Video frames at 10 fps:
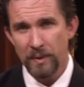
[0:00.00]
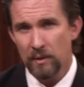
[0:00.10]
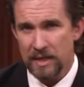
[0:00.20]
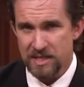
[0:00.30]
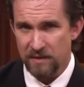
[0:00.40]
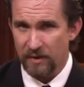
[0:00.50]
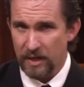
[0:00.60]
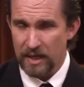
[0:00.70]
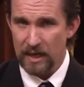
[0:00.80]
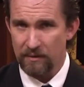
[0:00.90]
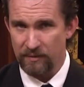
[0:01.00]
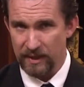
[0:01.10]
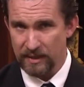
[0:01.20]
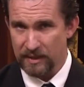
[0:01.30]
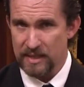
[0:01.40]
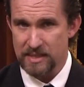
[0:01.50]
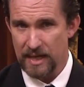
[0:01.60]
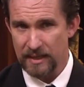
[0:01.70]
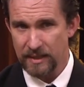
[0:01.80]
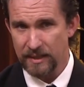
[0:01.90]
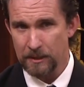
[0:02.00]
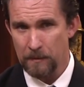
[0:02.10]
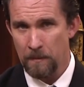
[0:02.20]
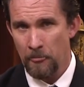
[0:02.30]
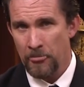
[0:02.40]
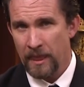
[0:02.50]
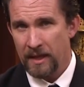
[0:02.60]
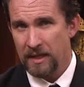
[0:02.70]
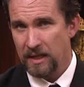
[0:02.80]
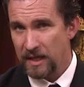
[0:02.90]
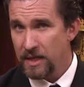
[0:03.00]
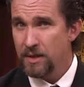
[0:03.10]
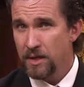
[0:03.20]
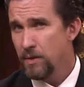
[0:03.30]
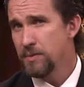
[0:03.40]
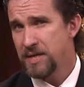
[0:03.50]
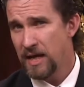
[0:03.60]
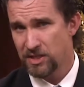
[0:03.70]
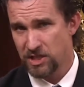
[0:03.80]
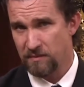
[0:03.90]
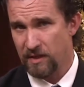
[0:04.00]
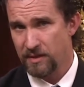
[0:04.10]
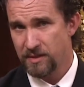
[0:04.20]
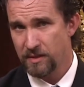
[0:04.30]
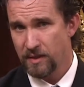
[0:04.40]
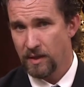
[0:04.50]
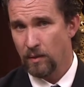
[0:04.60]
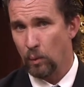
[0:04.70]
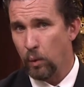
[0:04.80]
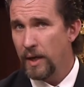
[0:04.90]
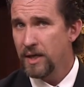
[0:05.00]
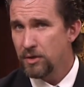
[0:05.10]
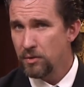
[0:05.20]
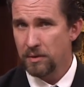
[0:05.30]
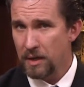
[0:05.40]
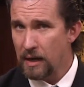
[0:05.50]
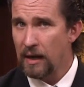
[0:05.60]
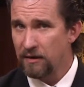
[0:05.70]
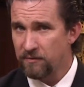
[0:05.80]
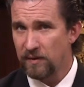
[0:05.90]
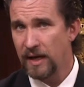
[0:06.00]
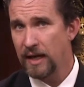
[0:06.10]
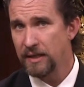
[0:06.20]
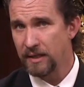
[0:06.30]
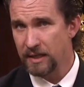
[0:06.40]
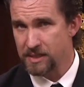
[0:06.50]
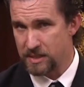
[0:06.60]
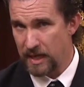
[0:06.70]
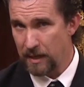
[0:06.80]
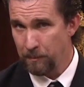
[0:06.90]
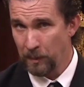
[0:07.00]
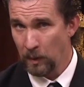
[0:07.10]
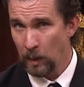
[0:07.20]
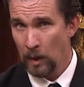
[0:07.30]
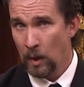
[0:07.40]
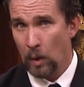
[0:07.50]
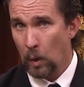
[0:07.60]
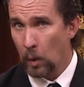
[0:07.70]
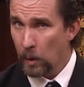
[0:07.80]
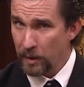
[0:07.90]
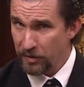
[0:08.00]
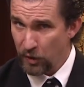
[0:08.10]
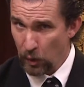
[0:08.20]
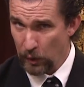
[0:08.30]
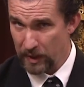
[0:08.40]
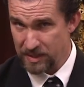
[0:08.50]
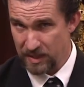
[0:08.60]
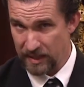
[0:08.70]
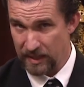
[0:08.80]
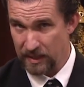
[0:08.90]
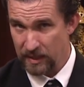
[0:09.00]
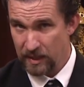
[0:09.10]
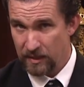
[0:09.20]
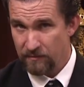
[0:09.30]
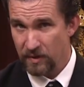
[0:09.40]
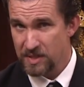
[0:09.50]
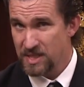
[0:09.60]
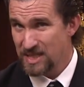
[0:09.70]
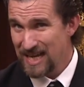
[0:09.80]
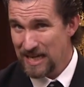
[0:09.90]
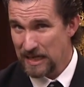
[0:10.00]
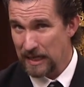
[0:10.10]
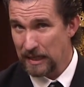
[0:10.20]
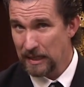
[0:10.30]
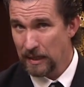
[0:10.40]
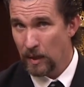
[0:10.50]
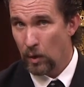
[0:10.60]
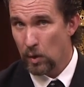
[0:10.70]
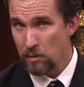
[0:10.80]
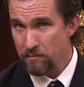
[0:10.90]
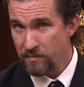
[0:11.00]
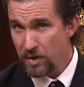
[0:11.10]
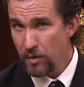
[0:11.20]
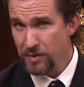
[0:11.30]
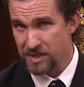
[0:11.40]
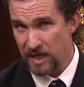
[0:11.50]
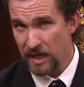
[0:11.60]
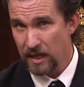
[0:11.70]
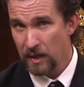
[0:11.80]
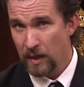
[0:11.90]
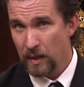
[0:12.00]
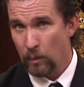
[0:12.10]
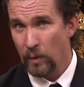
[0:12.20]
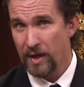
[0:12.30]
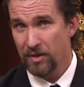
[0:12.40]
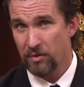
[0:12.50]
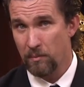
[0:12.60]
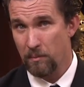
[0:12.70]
you'll listen very carefully to this idea. In the New Testament, we do not find an example or authority for singing or music with